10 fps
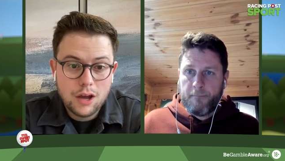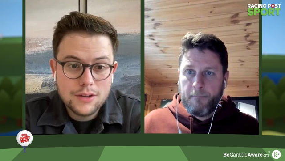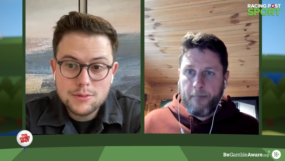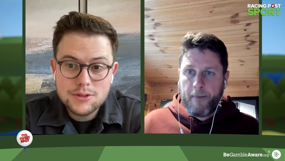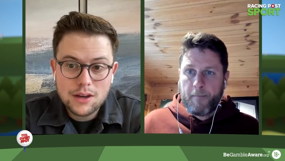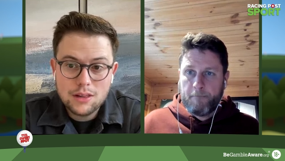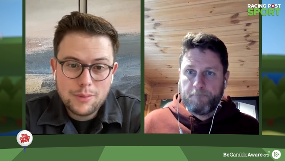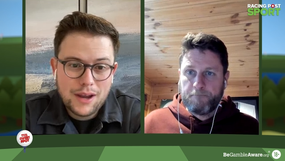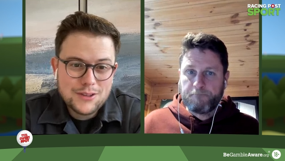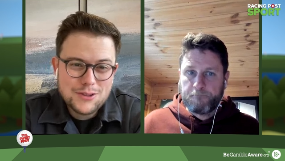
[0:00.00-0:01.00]
Speaker 1: ninety yeah.
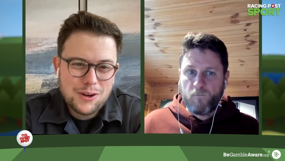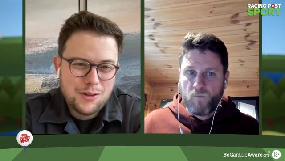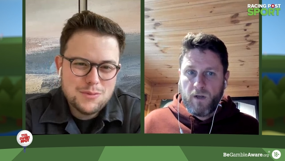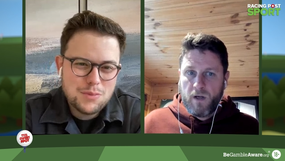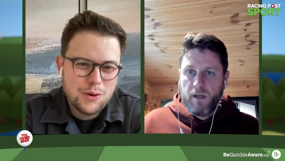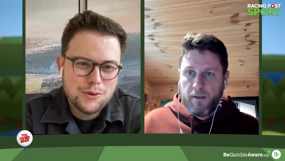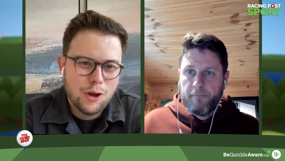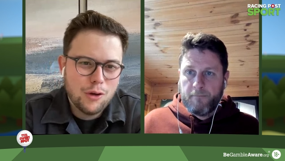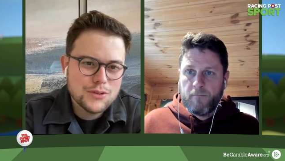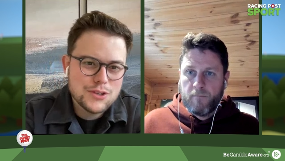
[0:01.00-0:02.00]
percent of the battle. You know, these
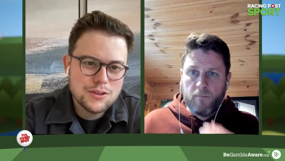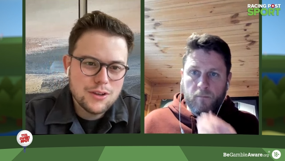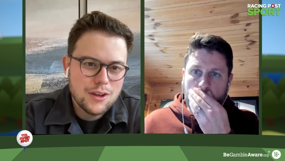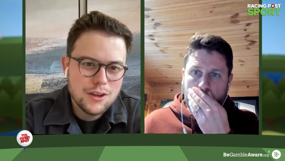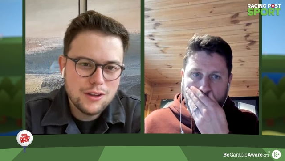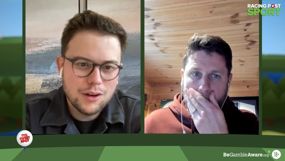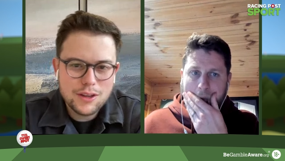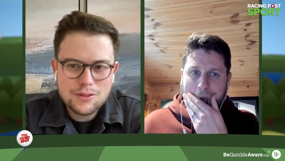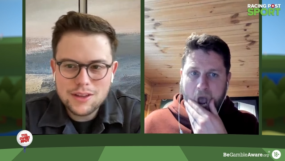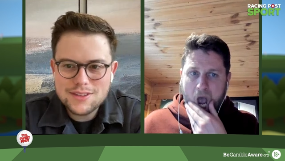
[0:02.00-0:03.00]
pro golfers, are,
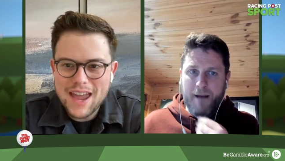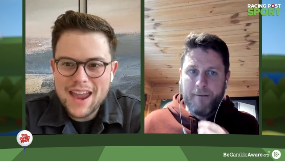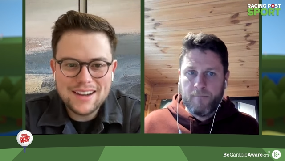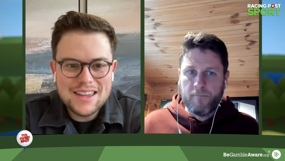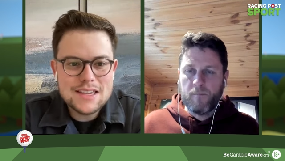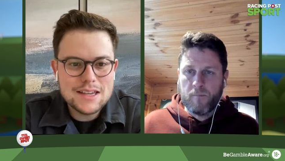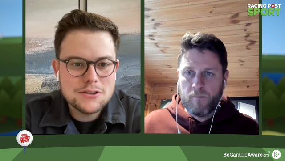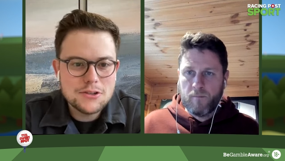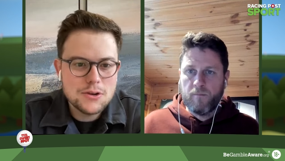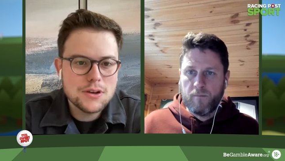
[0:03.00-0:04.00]
you know, they, their
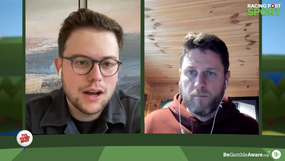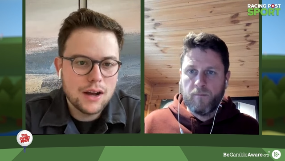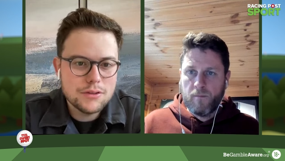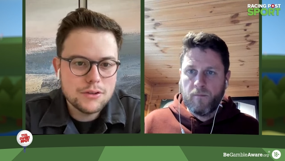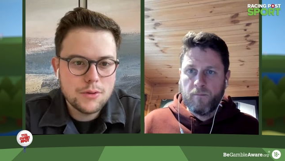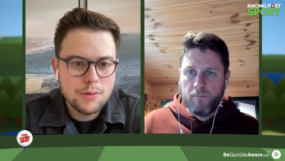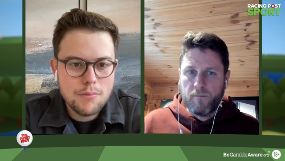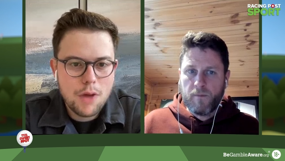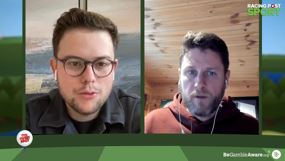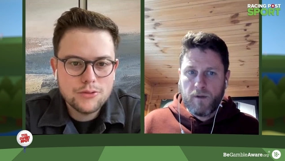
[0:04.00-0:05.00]
technique is good enough at,
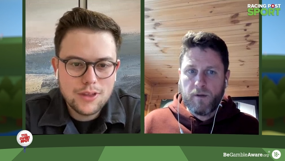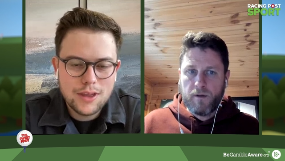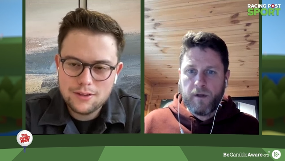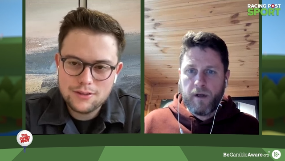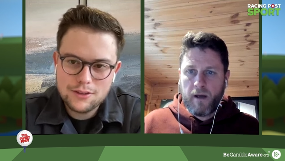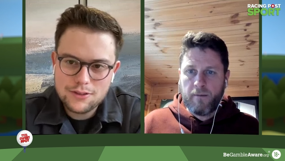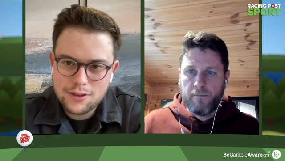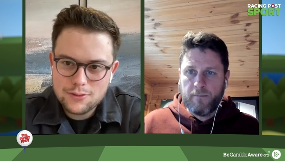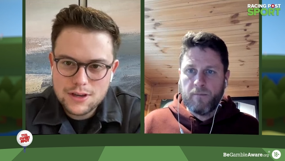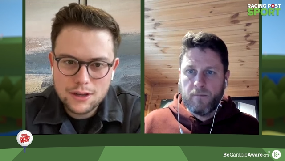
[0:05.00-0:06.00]
at most things. Yeah.
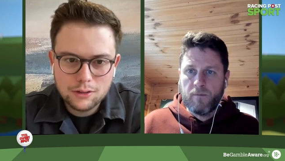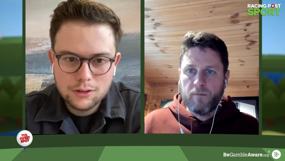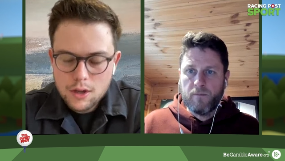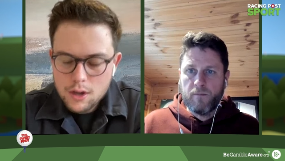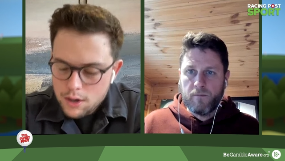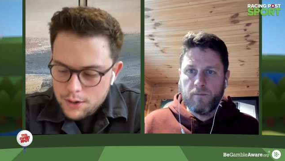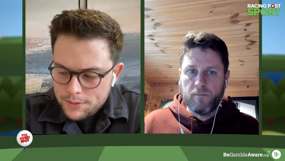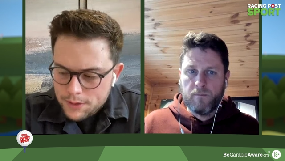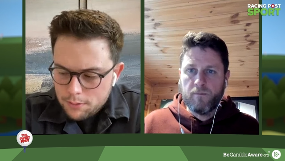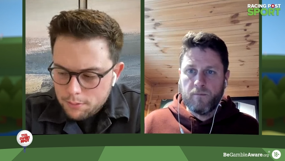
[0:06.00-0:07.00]
It's those little
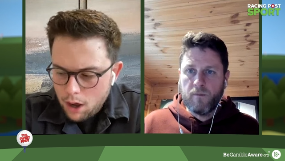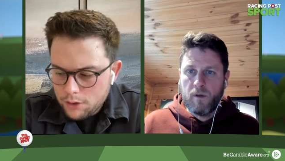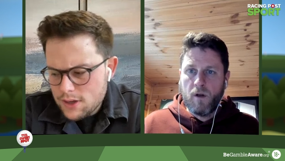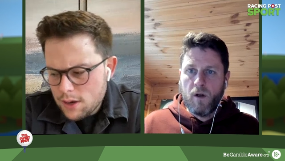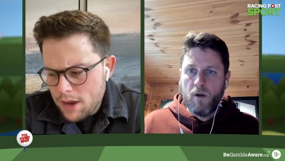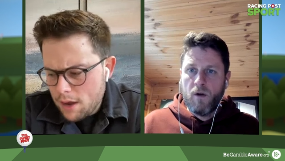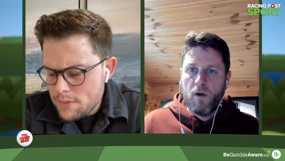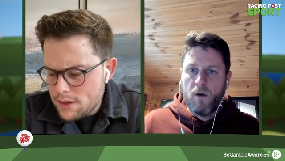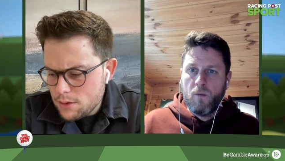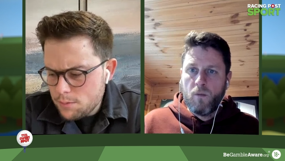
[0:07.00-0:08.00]
margins. I
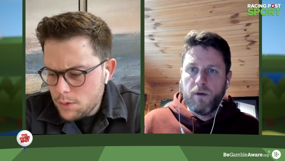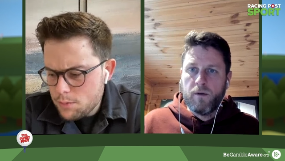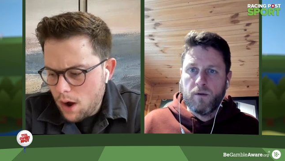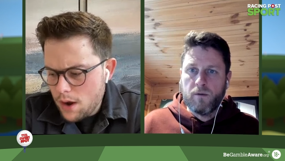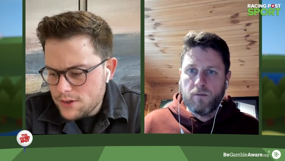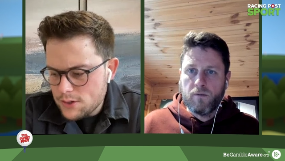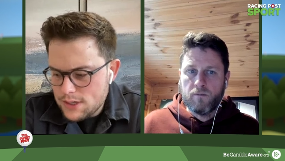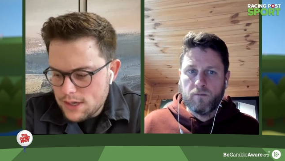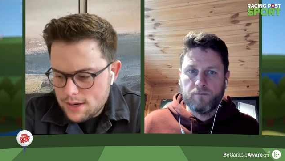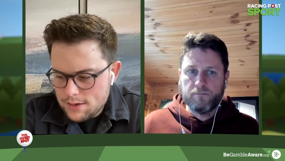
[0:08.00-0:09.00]
mean, I mean, the, the
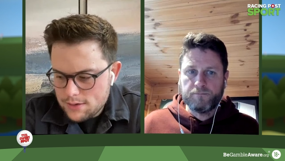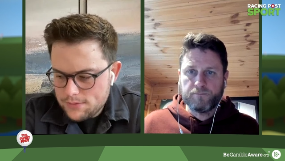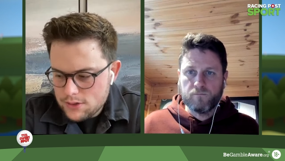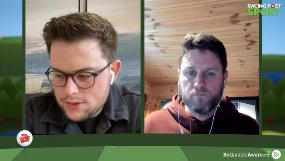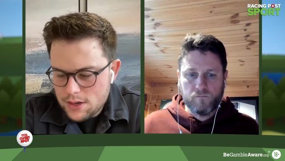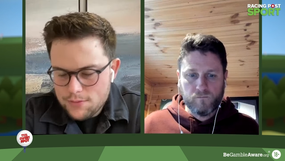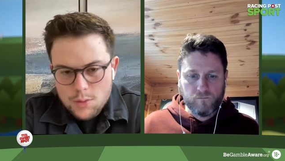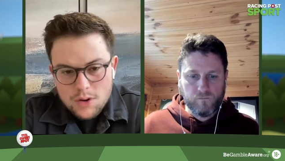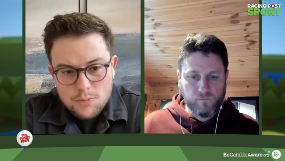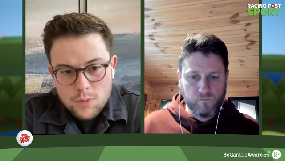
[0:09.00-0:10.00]
price you see
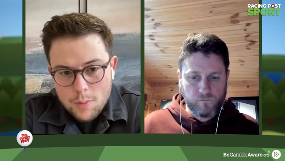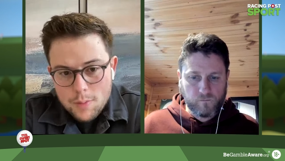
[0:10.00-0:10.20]
Steve, you would have